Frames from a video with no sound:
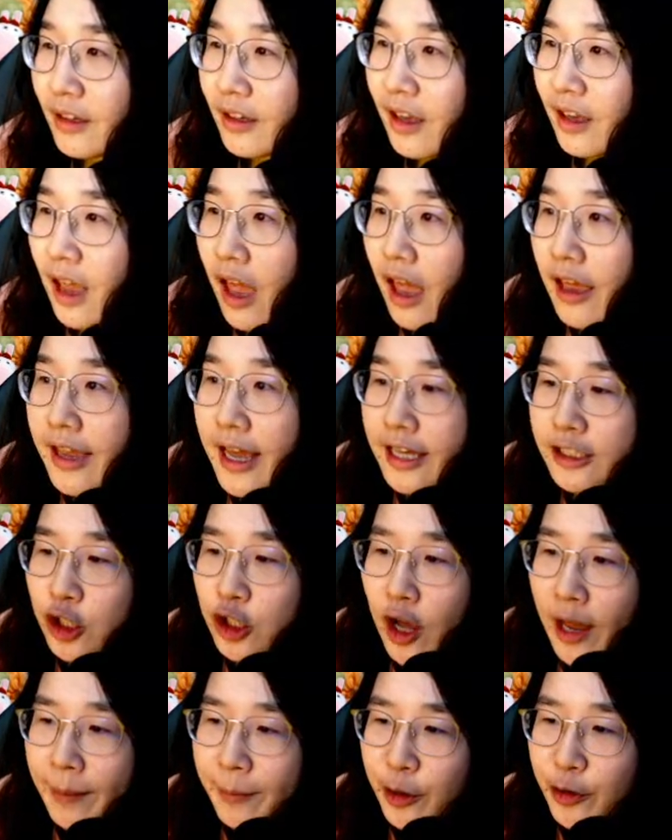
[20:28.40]
Yeah, so
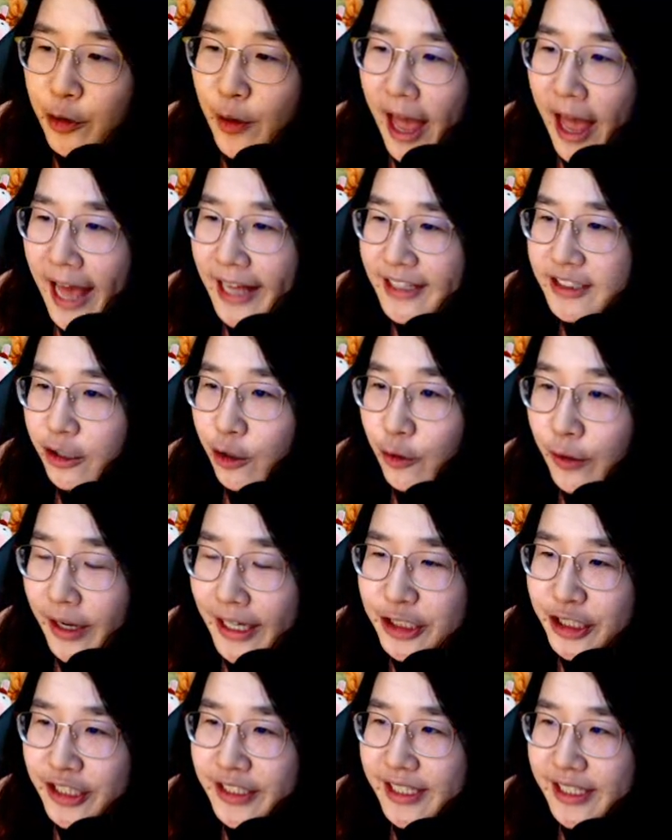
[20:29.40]
I'm going to add
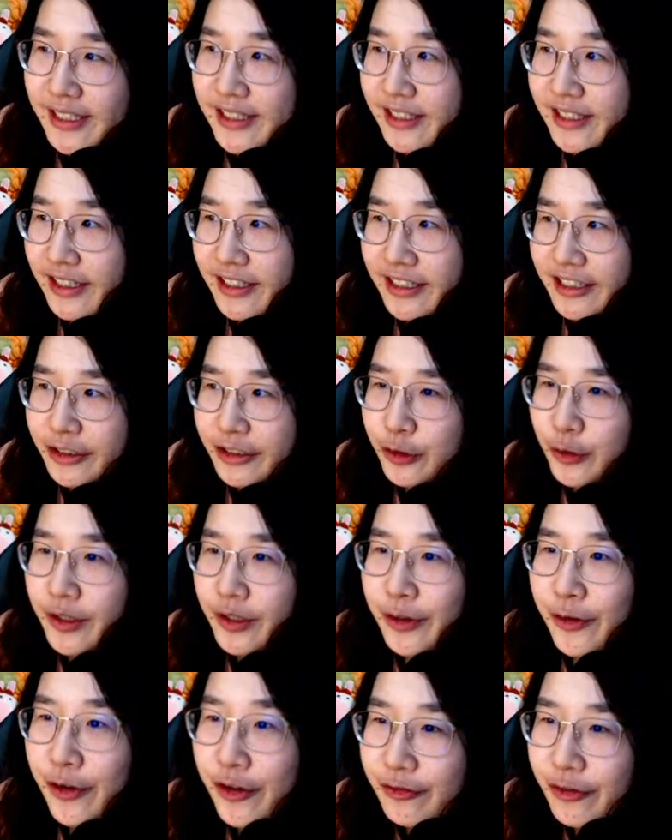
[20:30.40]
location sensor to the
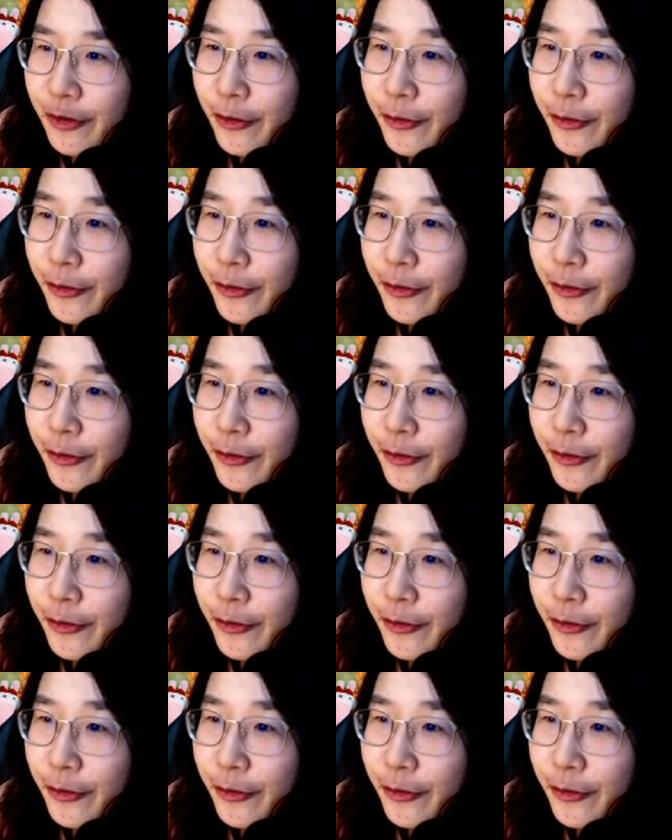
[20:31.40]
UFO.